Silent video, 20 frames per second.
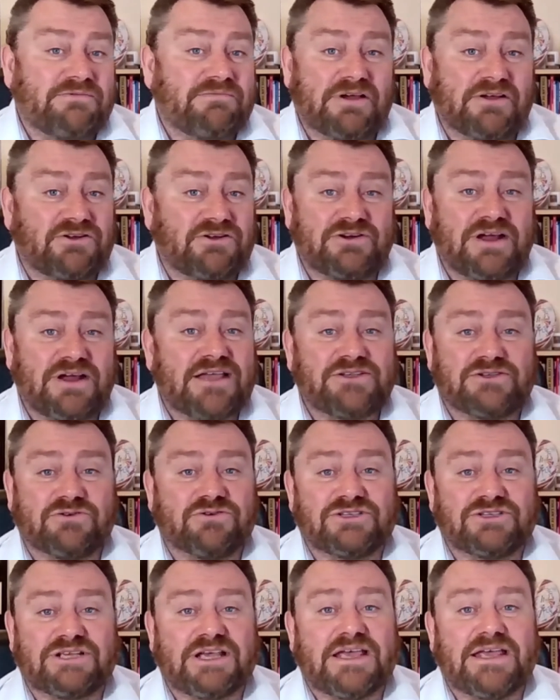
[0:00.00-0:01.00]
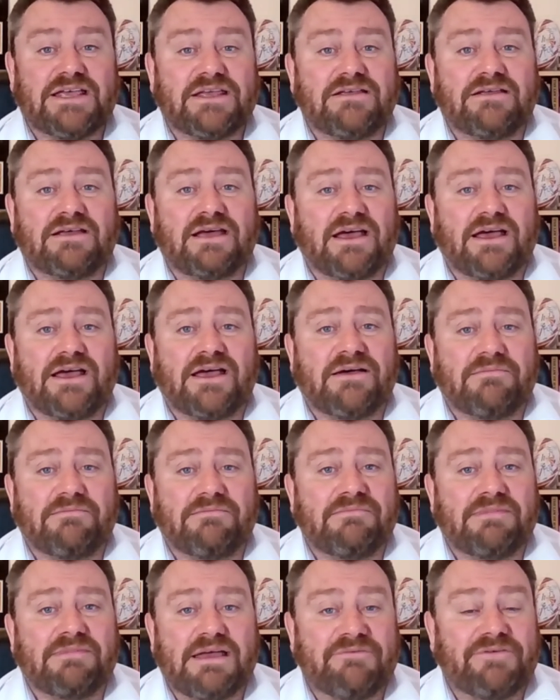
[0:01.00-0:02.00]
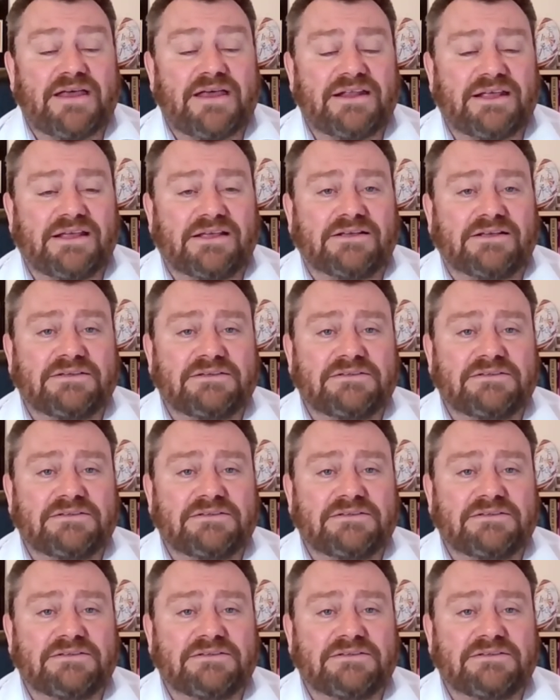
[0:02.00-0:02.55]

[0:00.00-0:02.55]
address or see, if any?